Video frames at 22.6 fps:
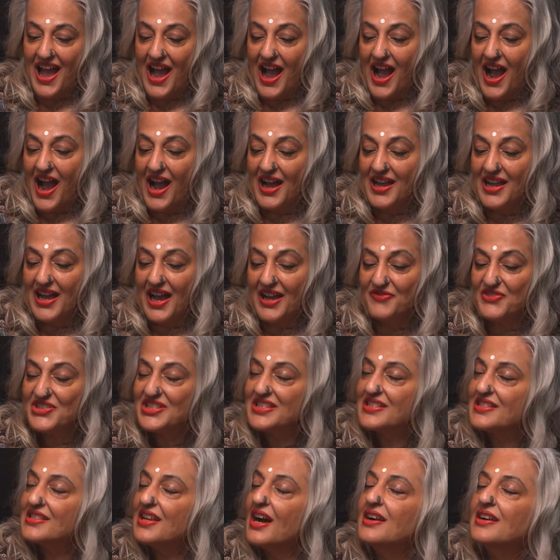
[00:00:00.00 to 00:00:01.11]
I've
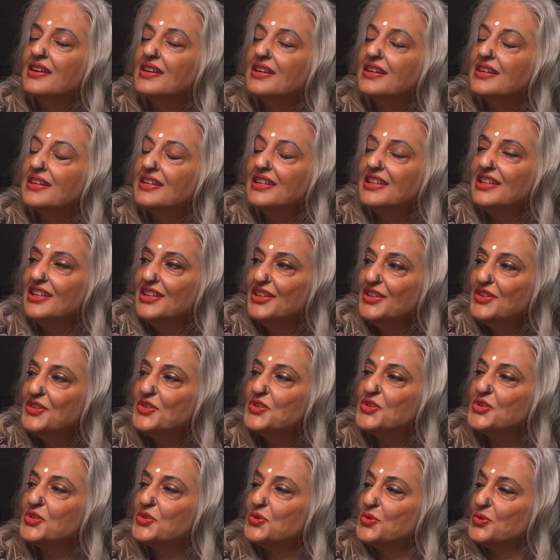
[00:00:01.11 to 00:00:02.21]
sunk
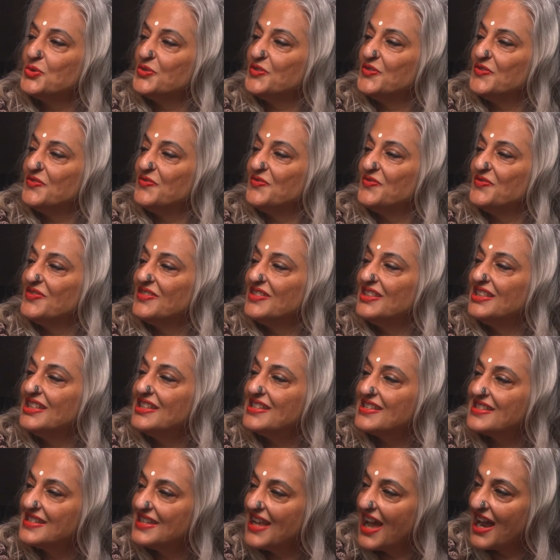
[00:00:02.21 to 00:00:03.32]
into
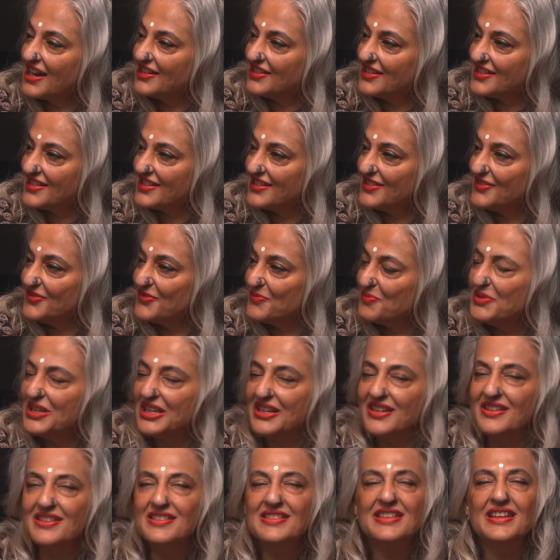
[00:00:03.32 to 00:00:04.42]
this narrative
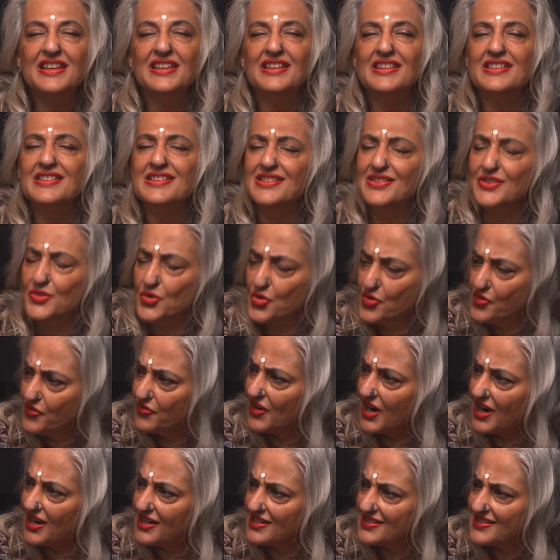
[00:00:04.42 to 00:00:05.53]
because it is so
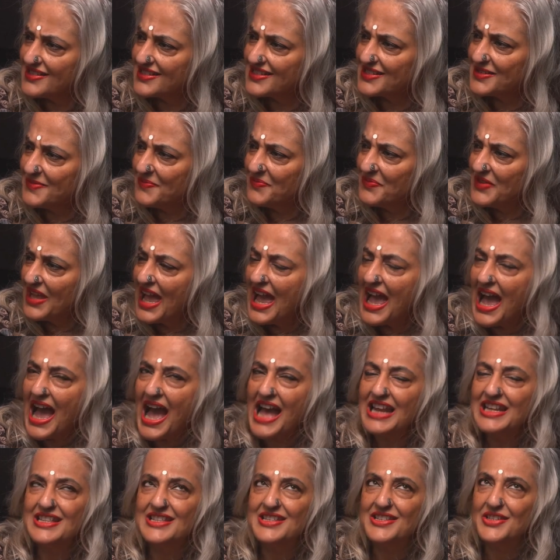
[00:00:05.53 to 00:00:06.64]
vast and
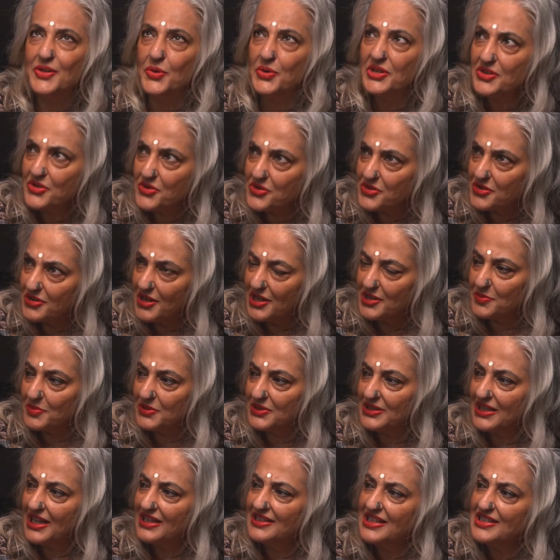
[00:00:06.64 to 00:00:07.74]
it's so incredible.
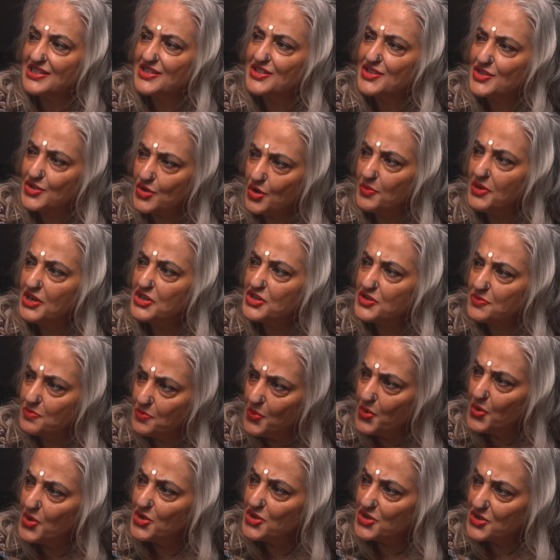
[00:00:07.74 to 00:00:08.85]
And there's so much
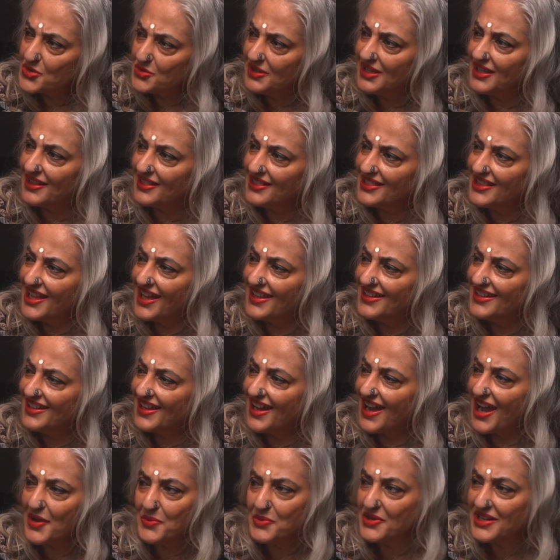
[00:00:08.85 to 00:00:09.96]
more to it than
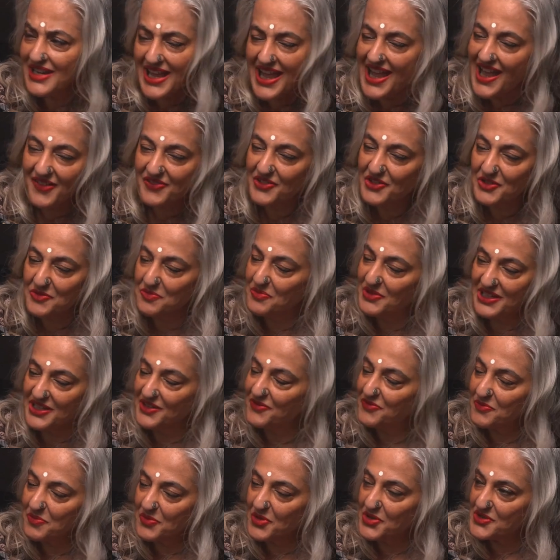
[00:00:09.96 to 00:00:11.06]
I would ever have believed
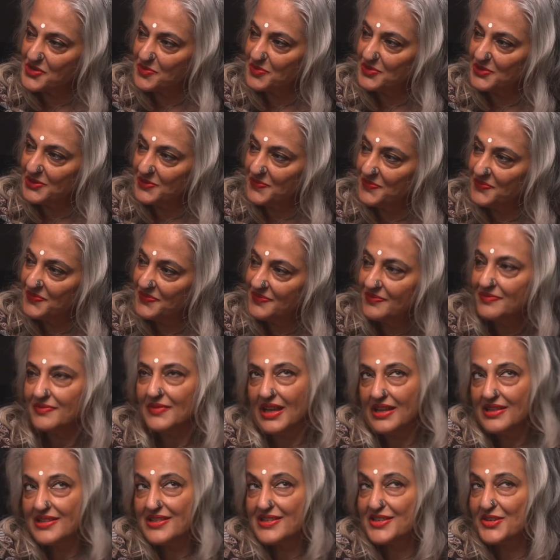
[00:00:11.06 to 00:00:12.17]
possible.
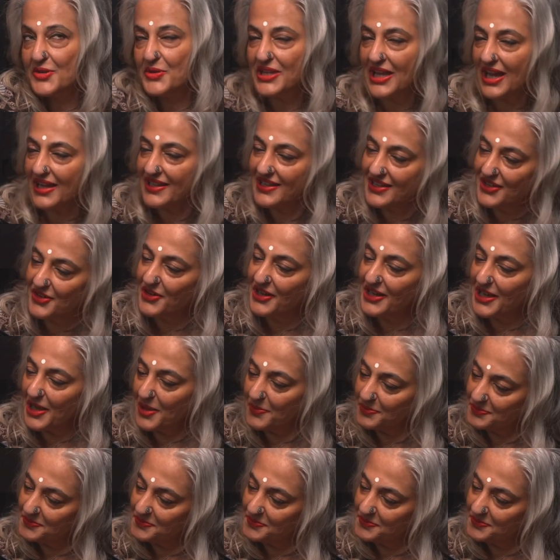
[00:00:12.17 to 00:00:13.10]
And so, yeah, here I am.